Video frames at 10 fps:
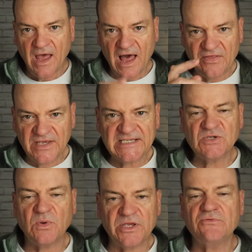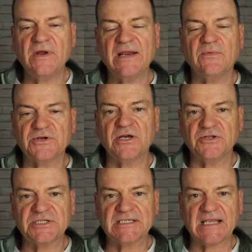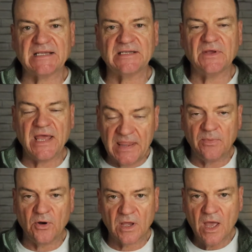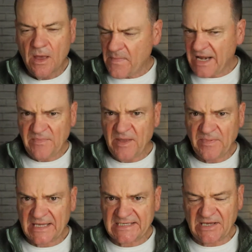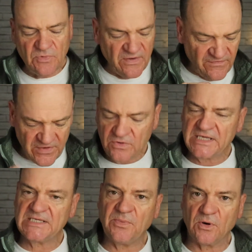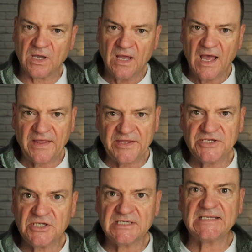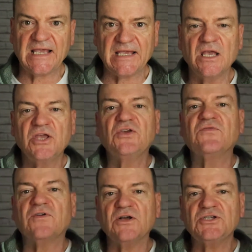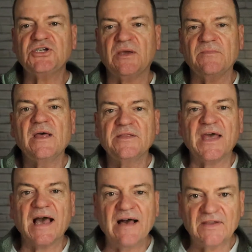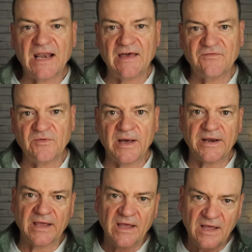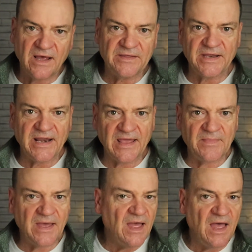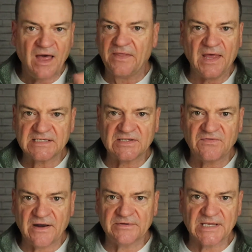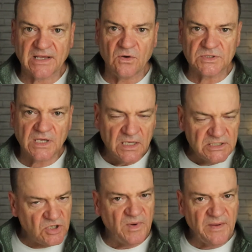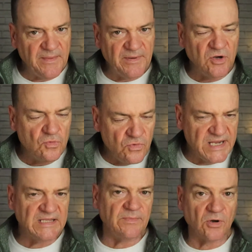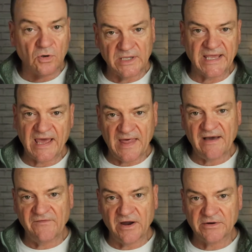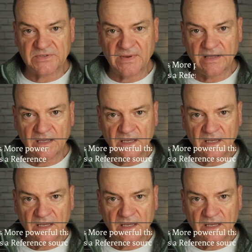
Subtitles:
And this is what you really want to understand in the book. Many people I see review this book and they just state, you've got a chimp, they have a laugh about it and they name it, and that's as far as it goes. So many people who read the book only get that far as well.